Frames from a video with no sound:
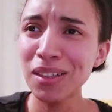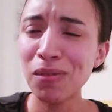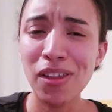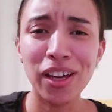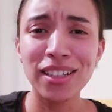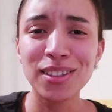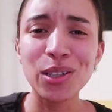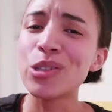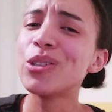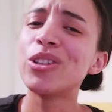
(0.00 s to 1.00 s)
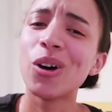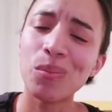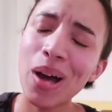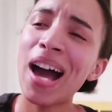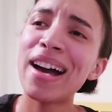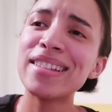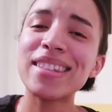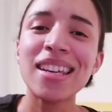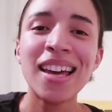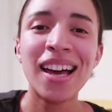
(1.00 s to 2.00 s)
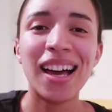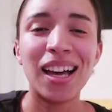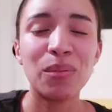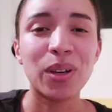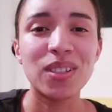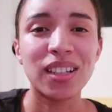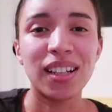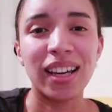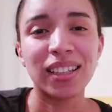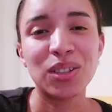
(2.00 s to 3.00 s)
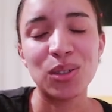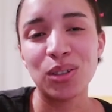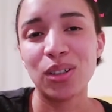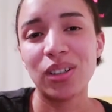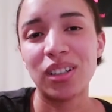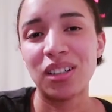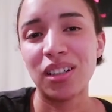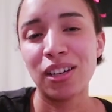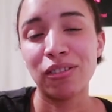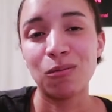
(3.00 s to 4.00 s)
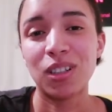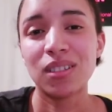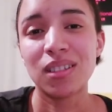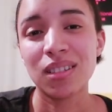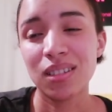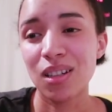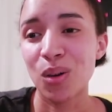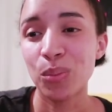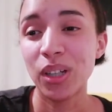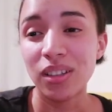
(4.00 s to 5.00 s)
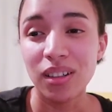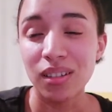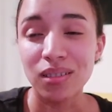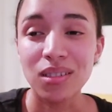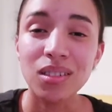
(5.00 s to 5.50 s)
Whether it's good or bad, because I like to know everyone's opinion on